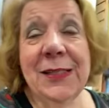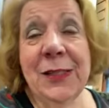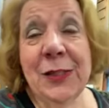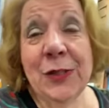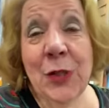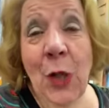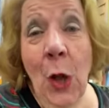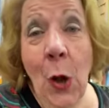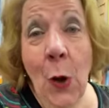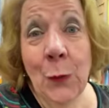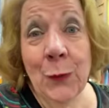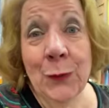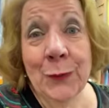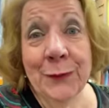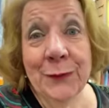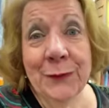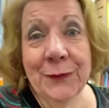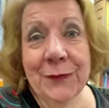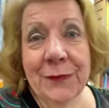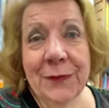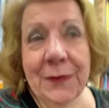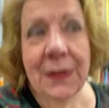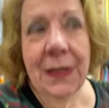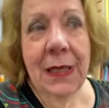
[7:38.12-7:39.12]
So
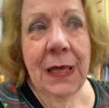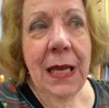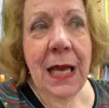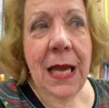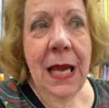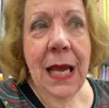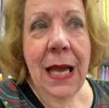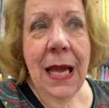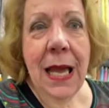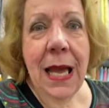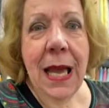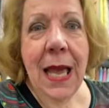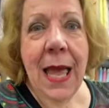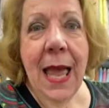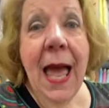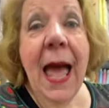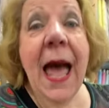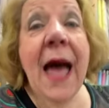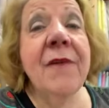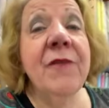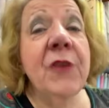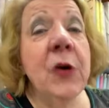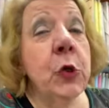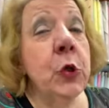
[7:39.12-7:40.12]

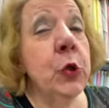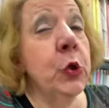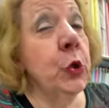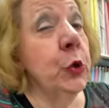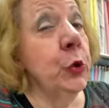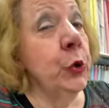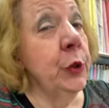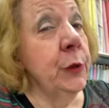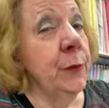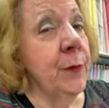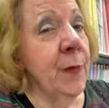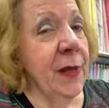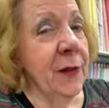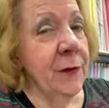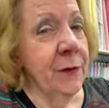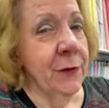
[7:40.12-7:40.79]
have a good